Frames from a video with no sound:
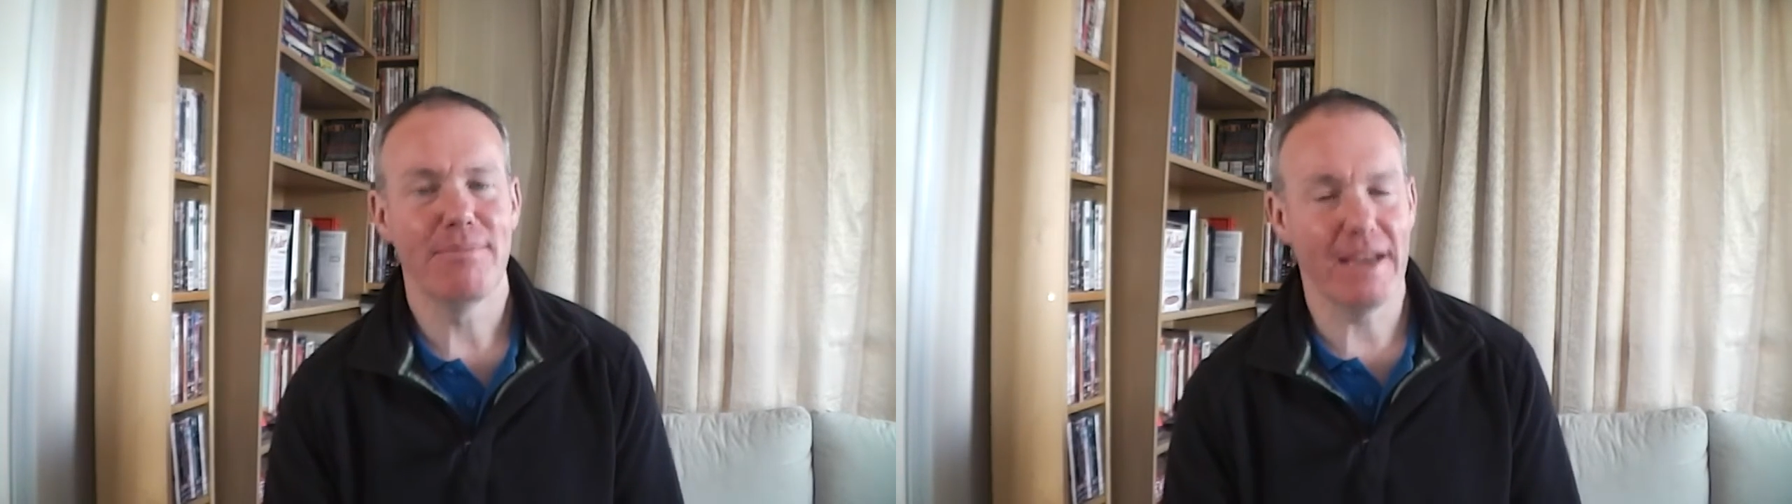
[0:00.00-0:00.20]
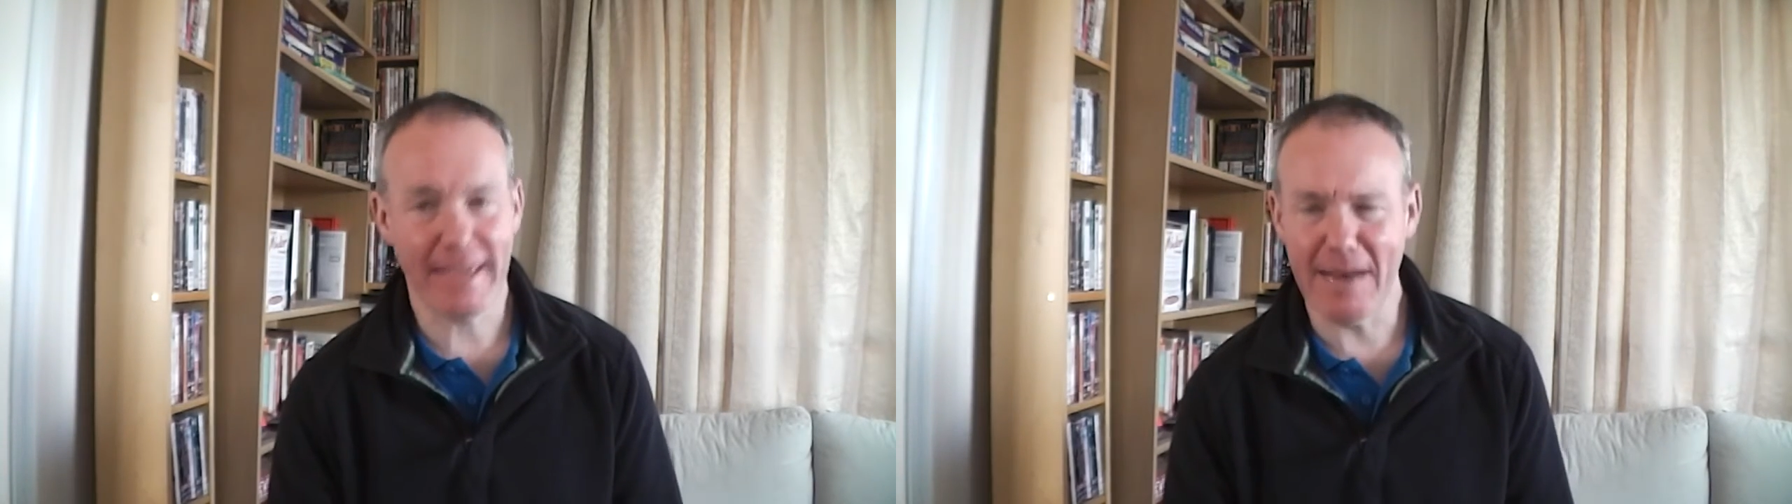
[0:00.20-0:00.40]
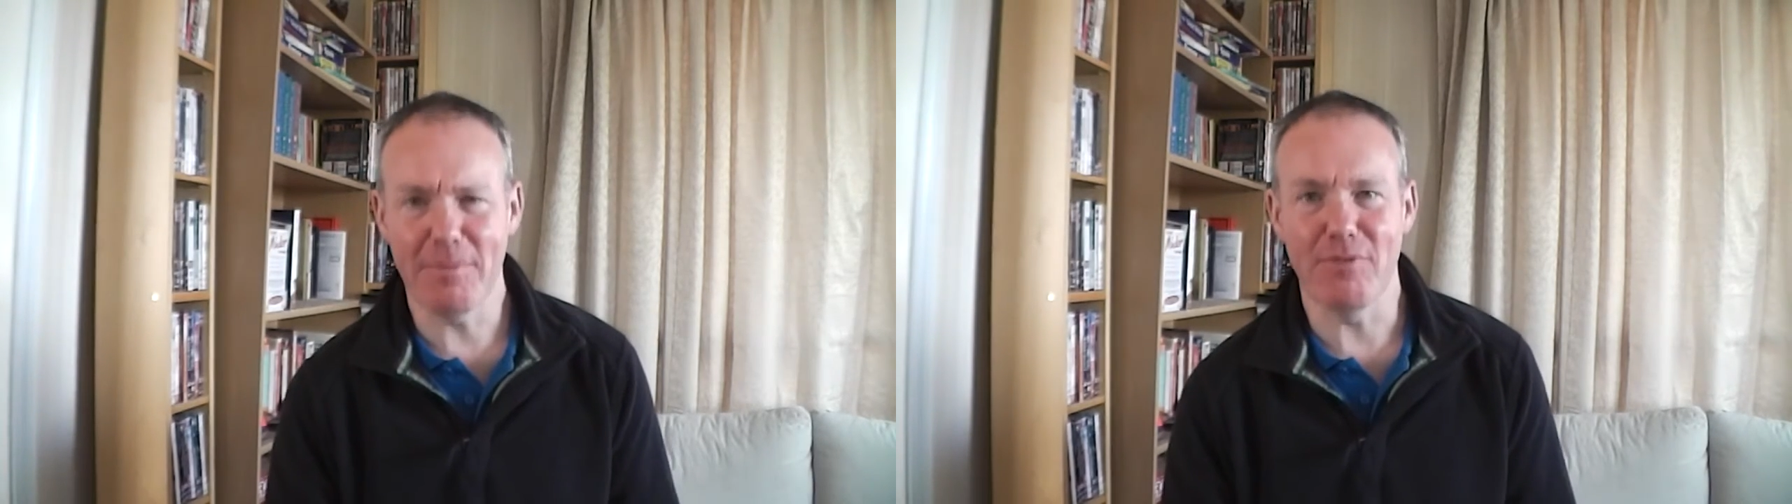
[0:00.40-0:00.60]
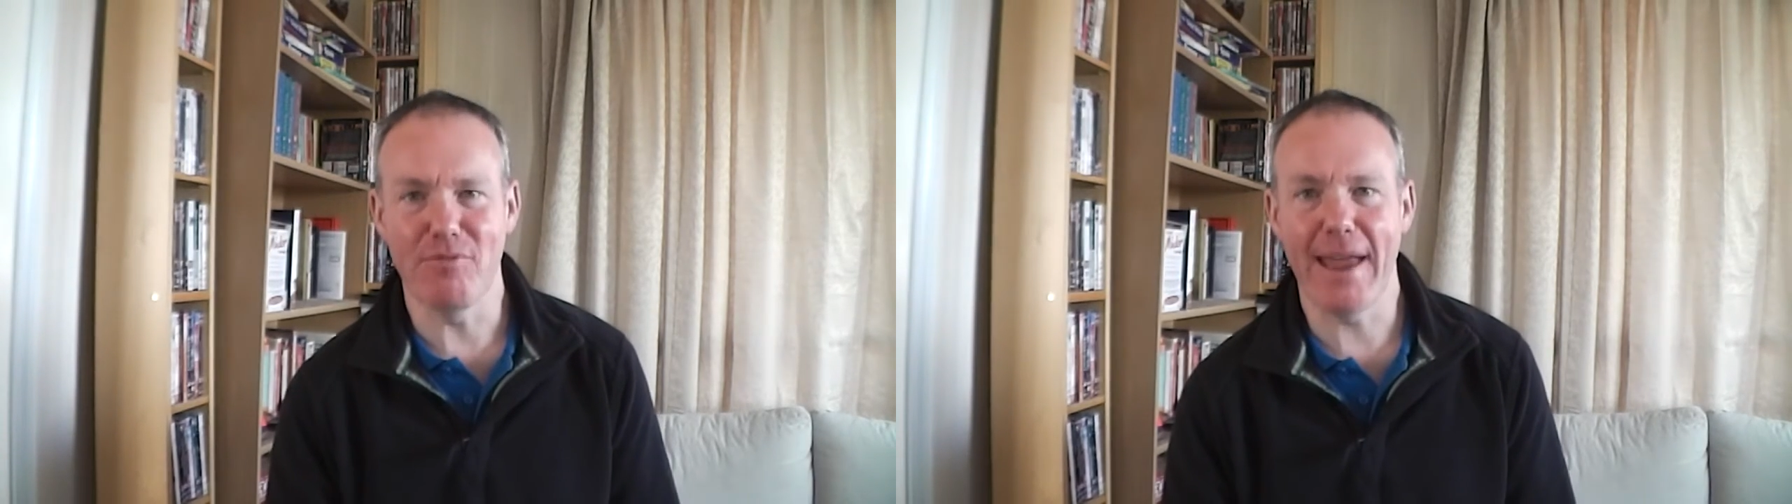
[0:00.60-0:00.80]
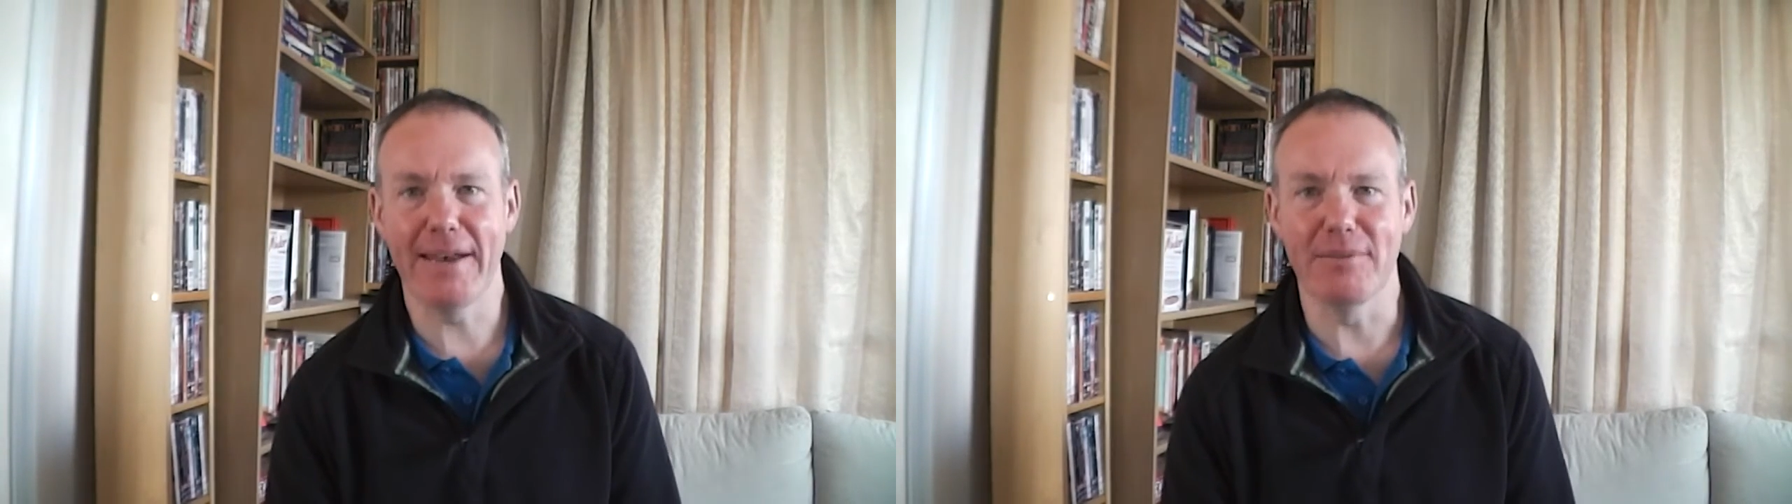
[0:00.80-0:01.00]
Again, a bit
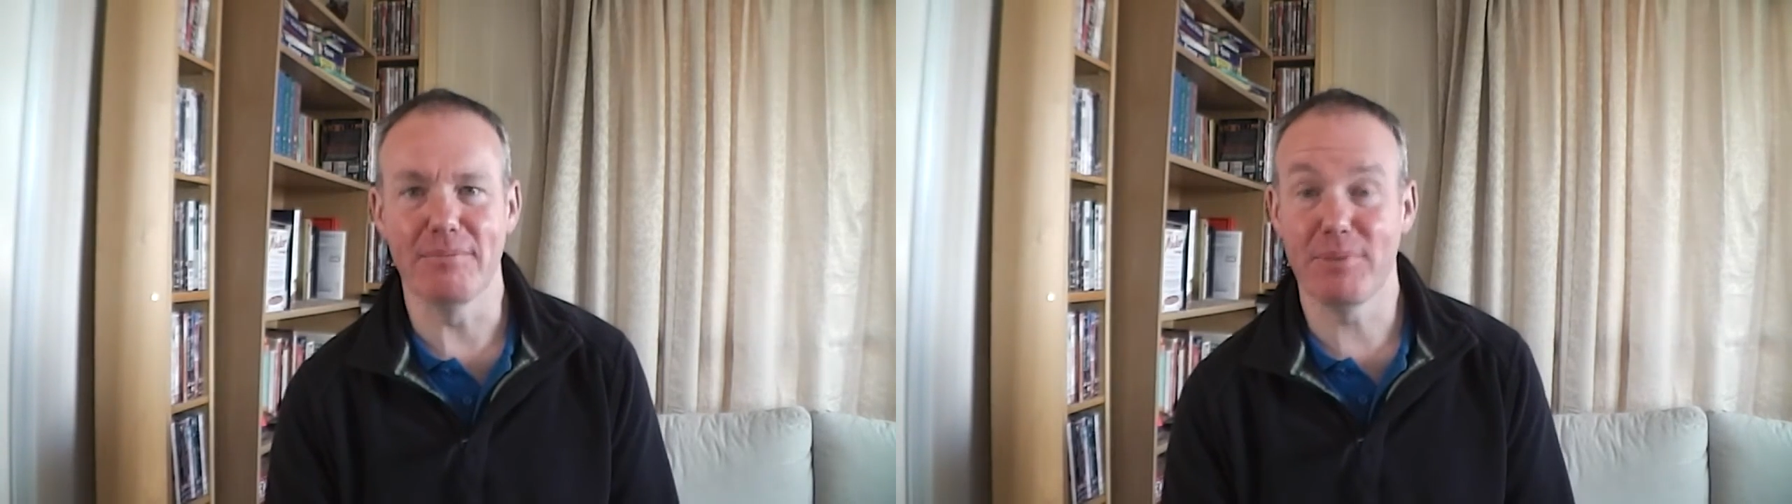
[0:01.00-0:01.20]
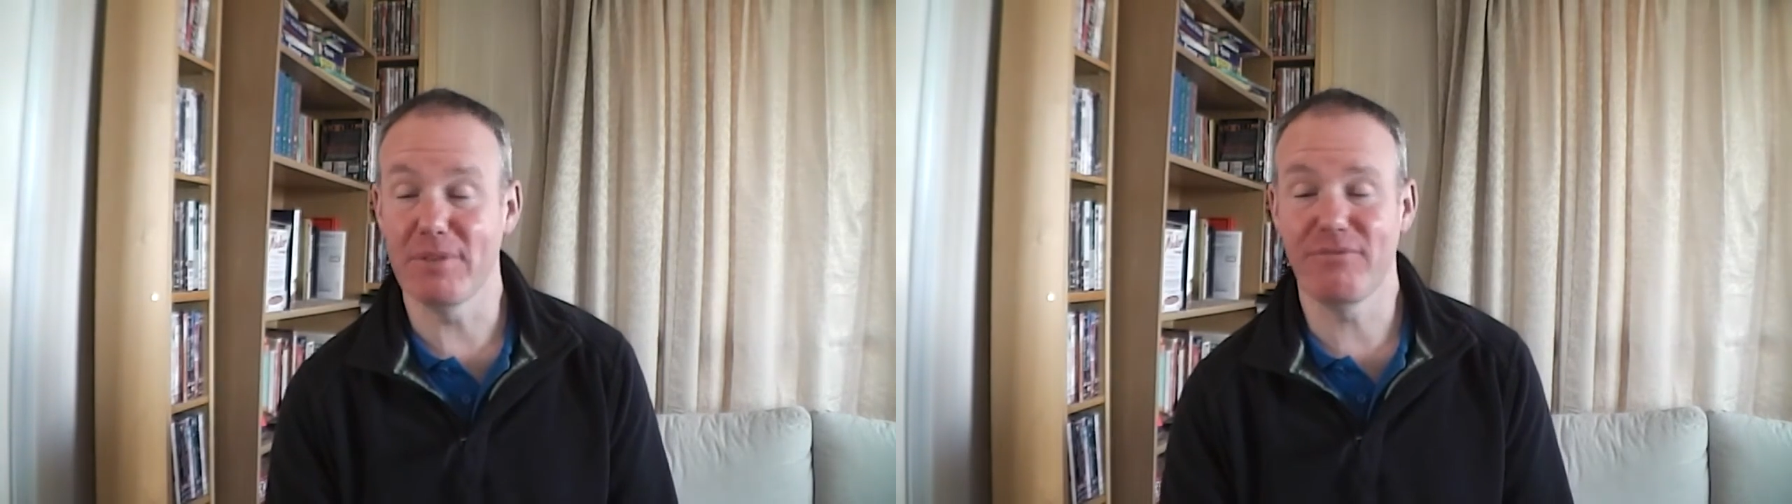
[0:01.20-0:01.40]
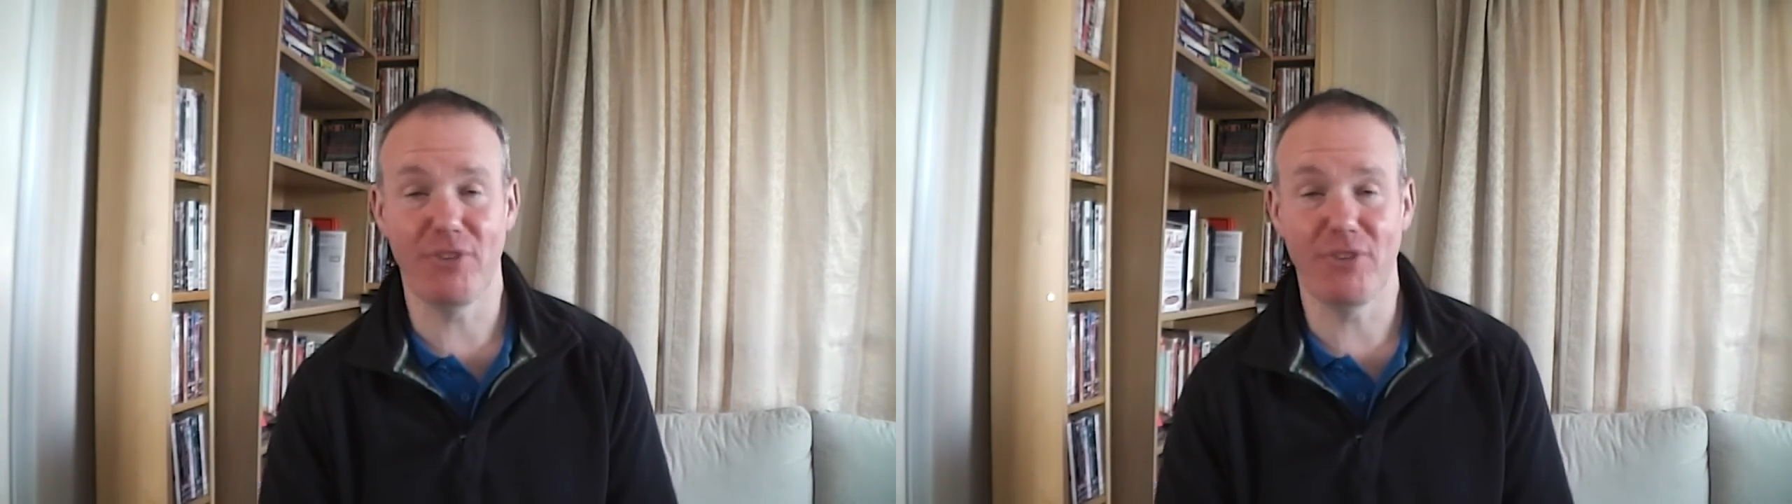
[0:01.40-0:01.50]
random, but